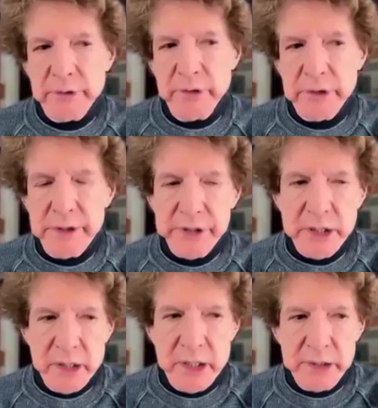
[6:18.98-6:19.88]
The
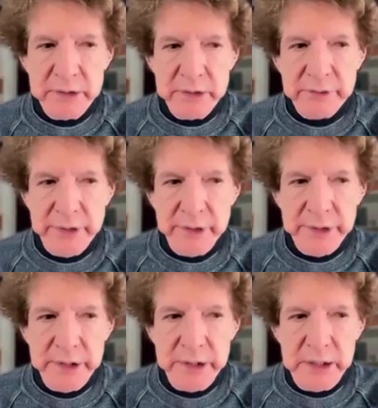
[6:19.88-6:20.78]
living art
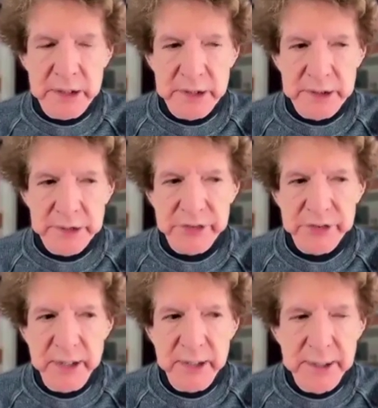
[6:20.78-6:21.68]
really
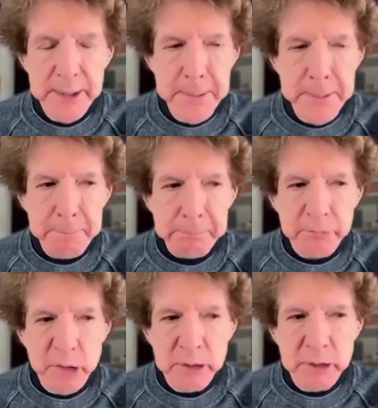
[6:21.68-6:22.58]
is
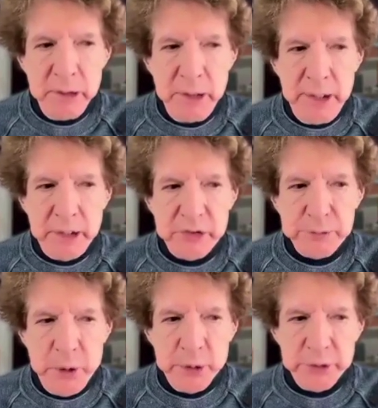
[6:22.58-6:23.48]
an
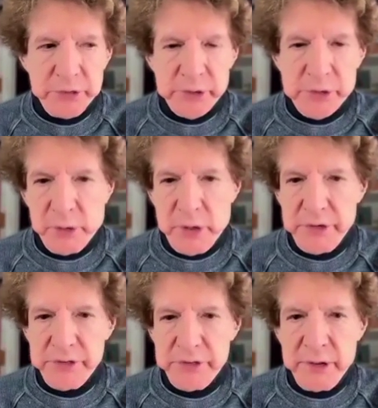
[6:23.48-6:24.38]
exposure
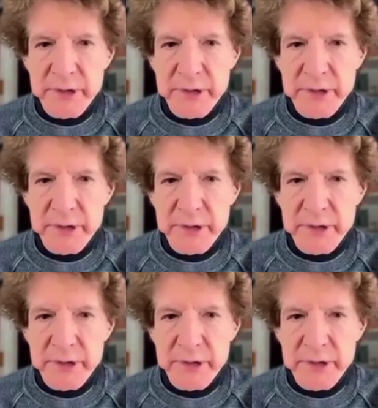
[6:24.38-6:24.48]
course,